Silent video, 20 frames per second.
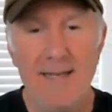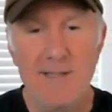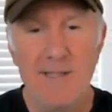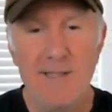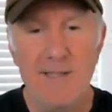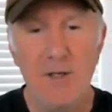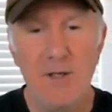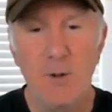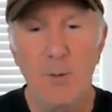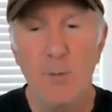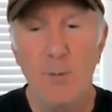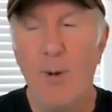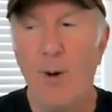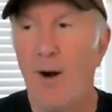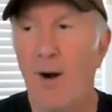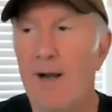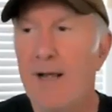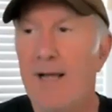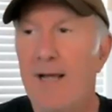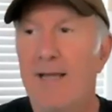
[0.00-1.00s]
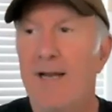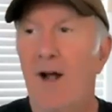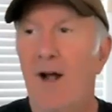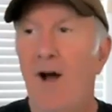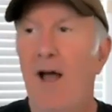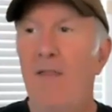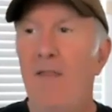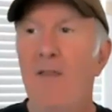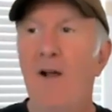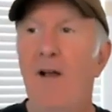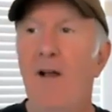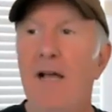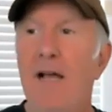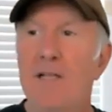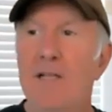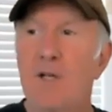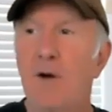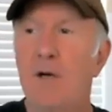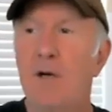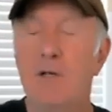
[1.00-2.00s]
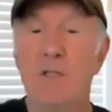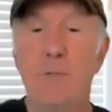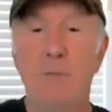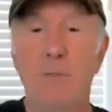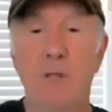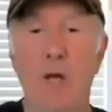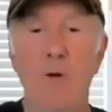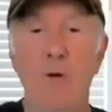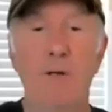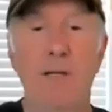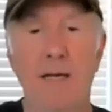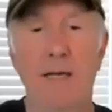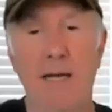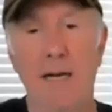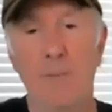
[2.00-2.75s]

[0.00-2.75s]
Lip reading: Central Park, and their heads are exploding.